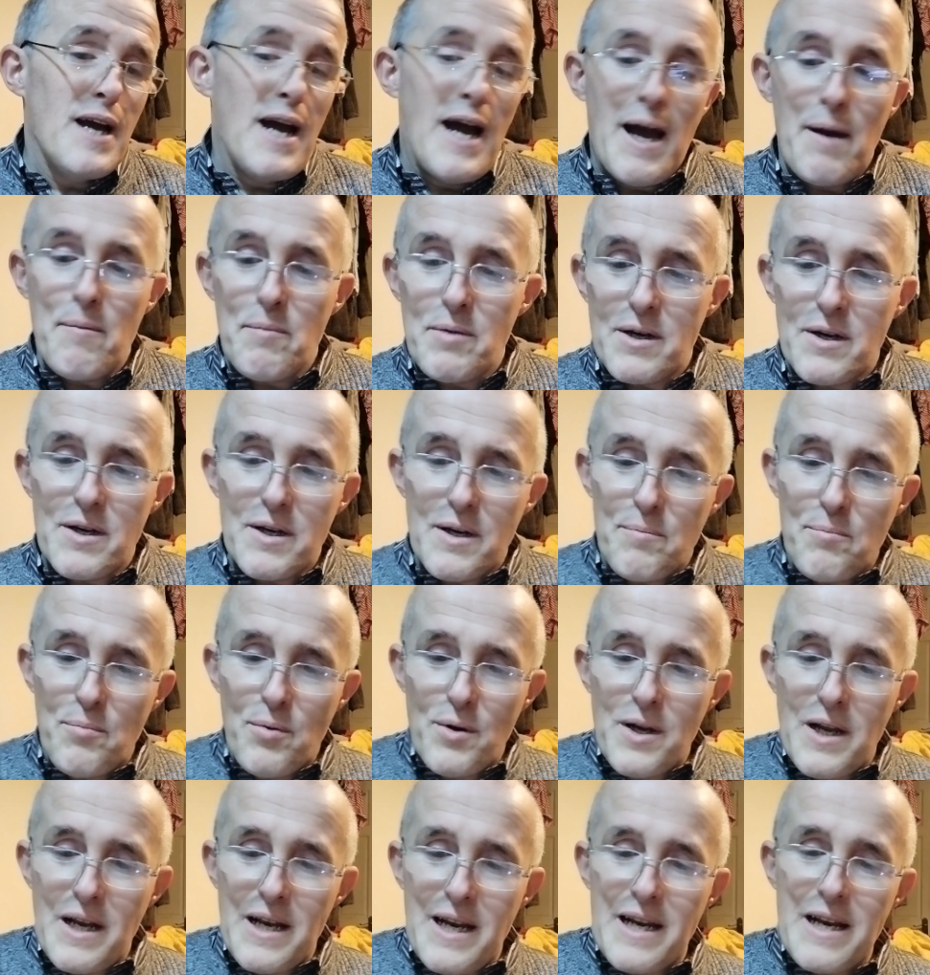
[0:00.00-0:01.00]
I'm going to
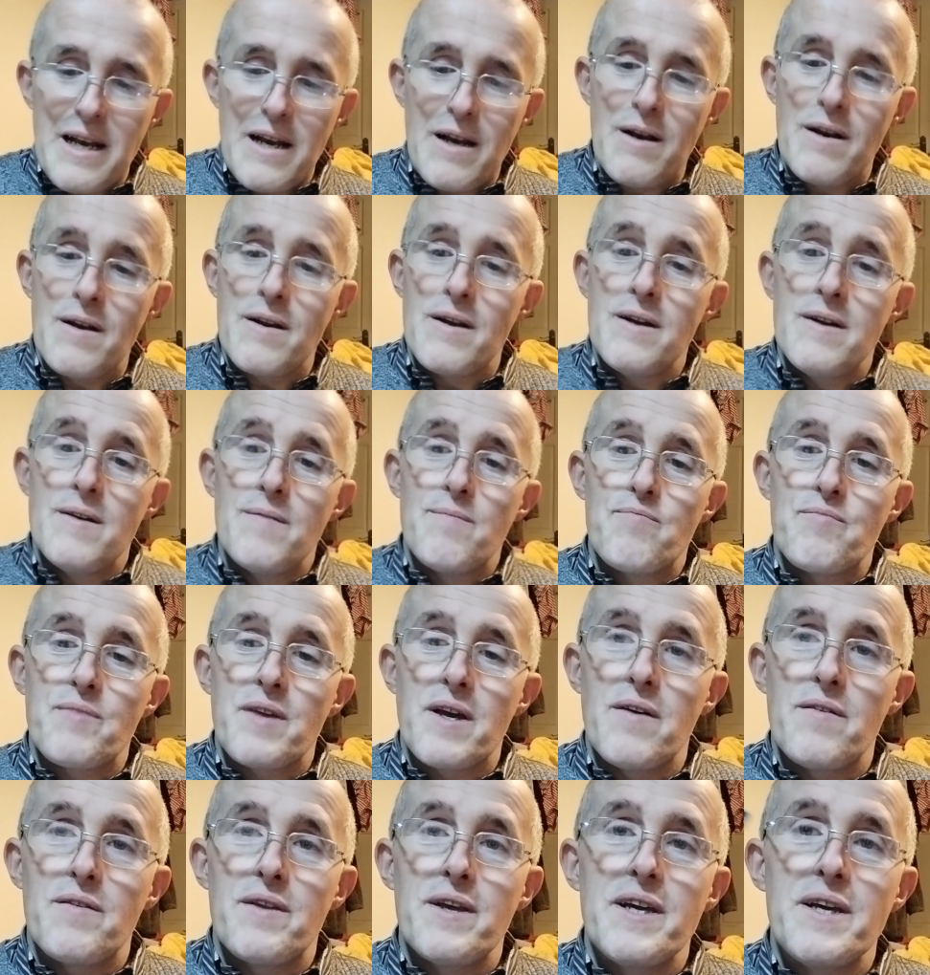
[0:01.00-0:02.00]
put a little
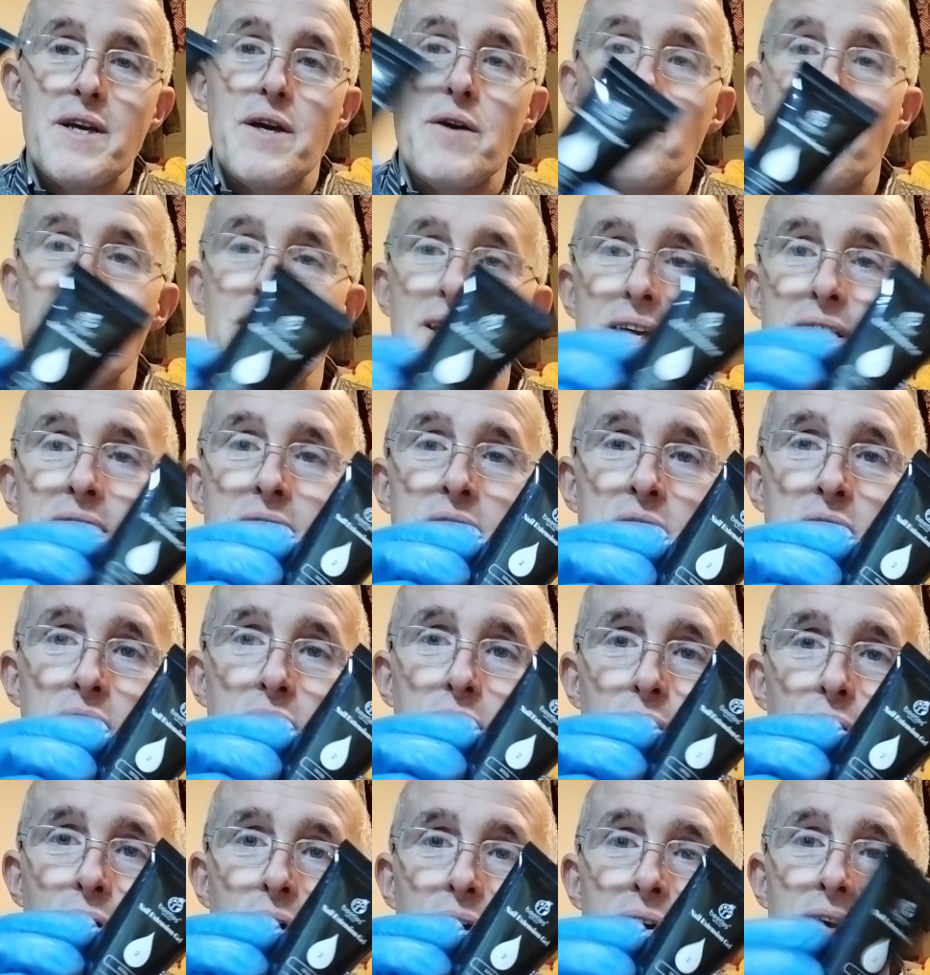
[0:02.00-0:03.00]
of the UV
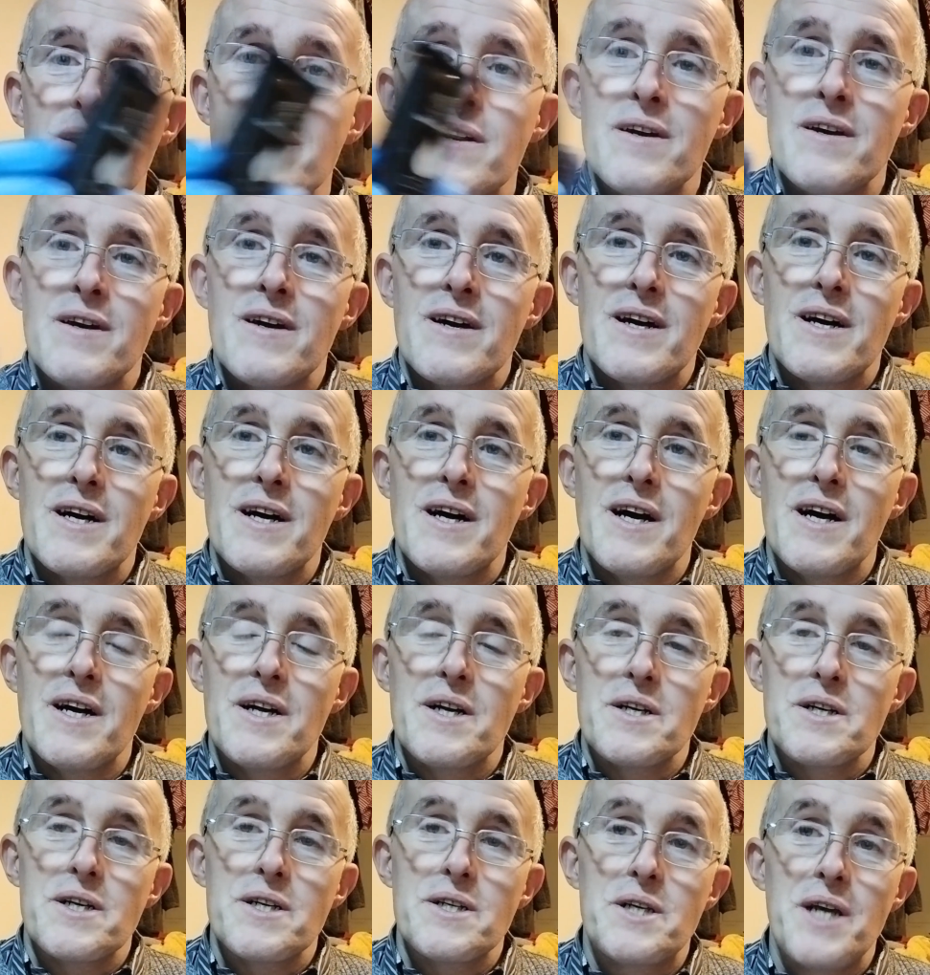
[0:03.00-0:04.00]
Cure
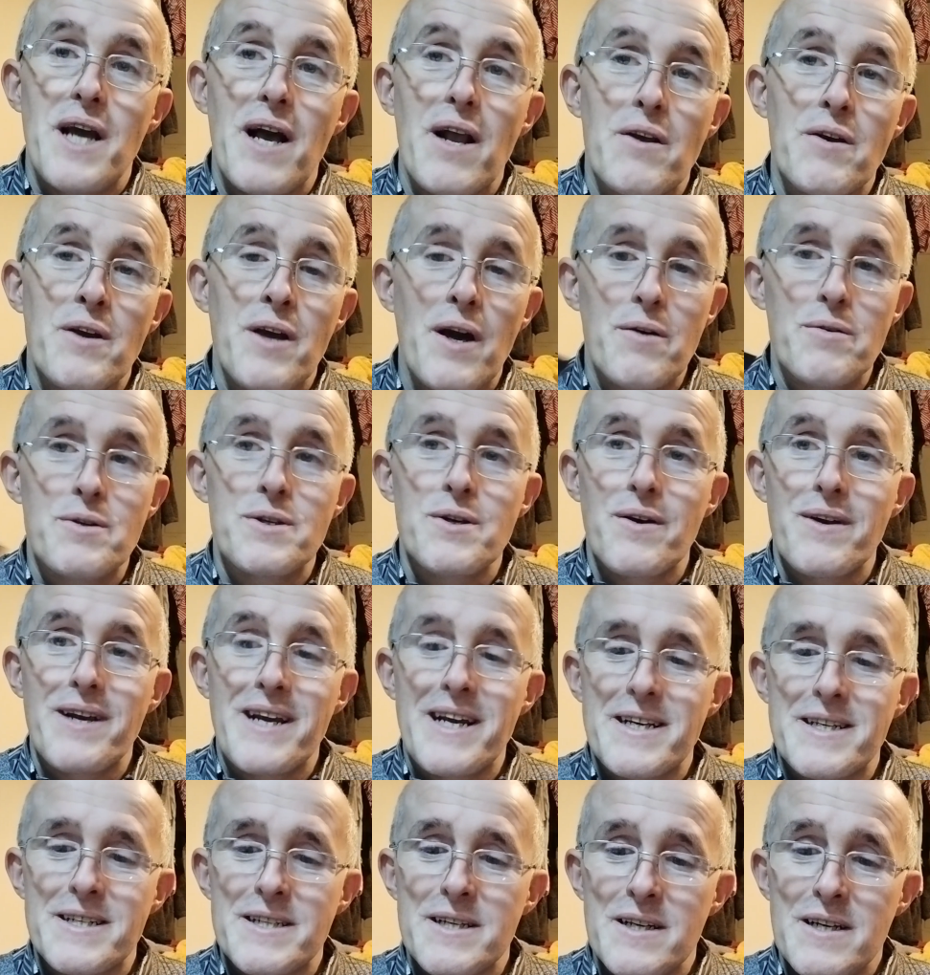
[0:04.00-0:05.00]
gel coat on
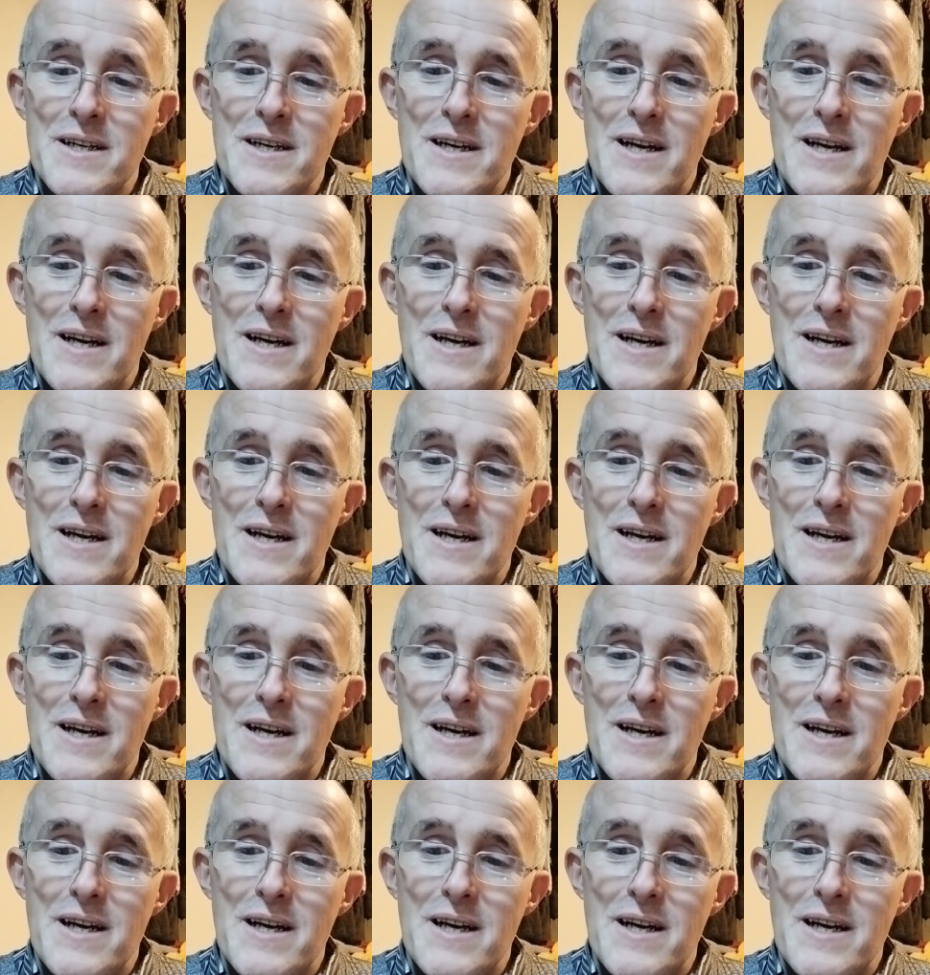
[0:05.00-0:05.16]
it.